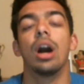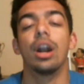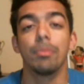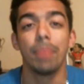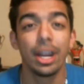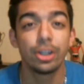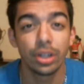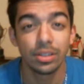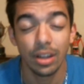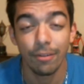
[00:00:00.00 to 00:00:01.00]
Are the
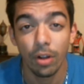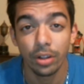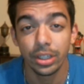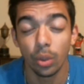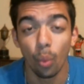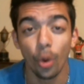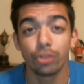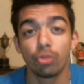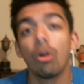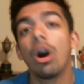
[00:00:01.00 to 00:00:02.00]
Patriots at fault here?
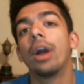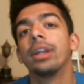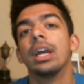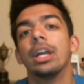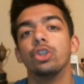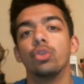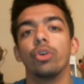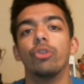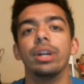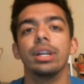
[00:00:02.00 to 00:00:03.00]
What's wrong? Do you
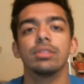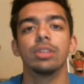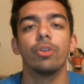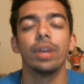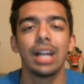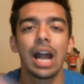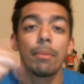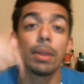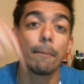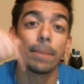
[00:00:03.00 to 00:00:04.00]
agree, disagree?
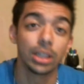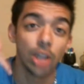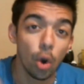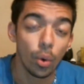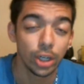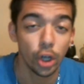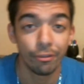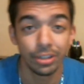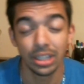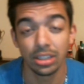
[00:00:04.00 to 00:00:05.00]
Comment below. And
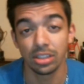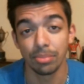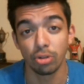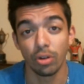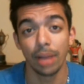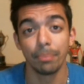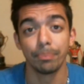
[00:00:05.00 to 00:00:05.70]
don't forget to subscribe.